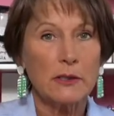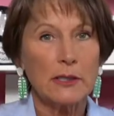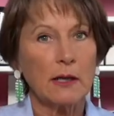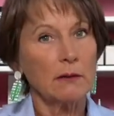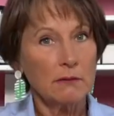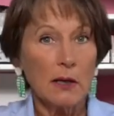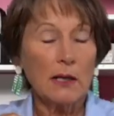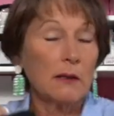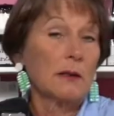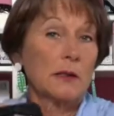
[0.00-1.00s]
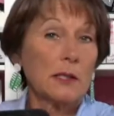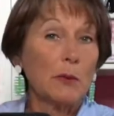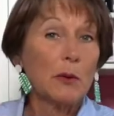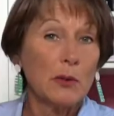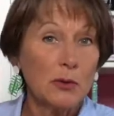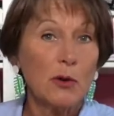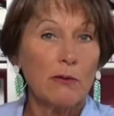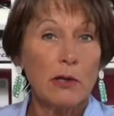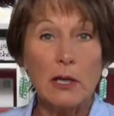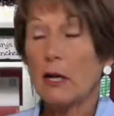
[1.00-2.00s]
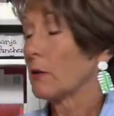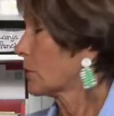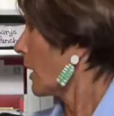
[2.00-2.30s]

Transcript: just like kind of the same way we store everything else,